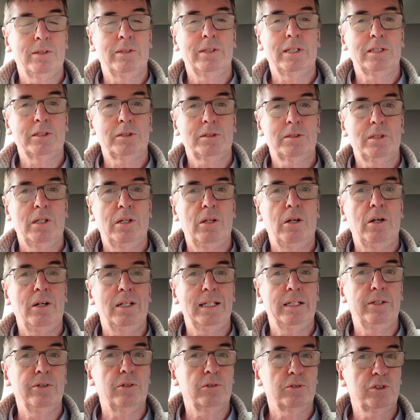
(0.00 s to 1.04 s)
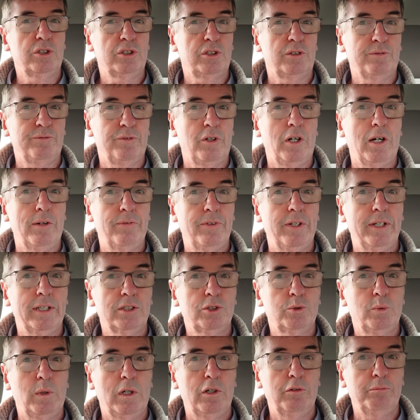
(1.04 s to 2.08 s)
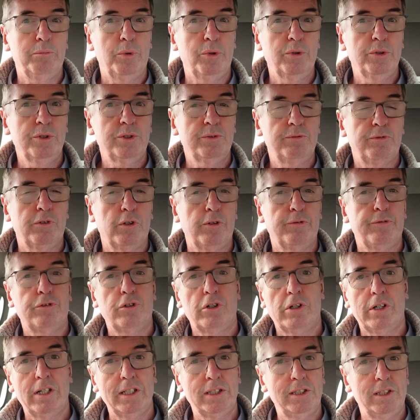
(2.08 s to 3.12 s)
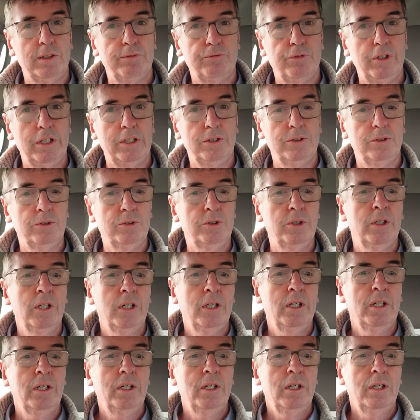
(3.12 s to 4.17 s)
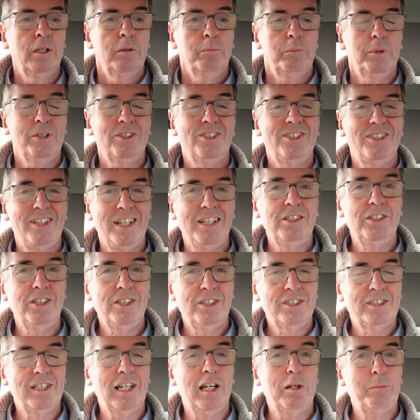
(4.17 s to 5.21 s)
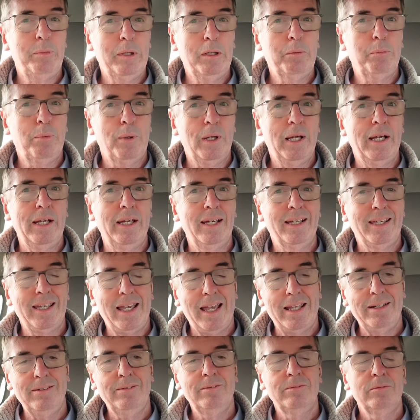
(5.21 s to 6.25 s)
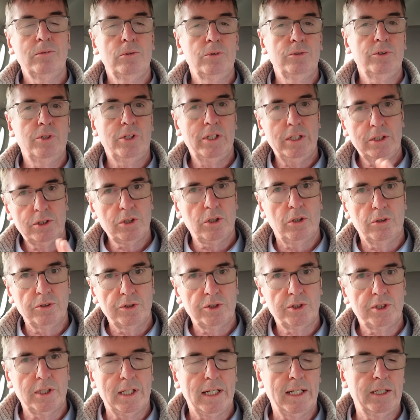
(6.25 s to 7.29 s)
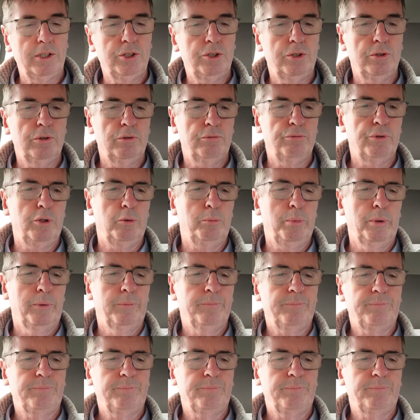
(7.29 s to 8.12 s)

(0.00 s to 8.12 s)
and that's likely not to survive the next 12 months for a variety of reasons. But Cinch is still a big player again under this Constellation group.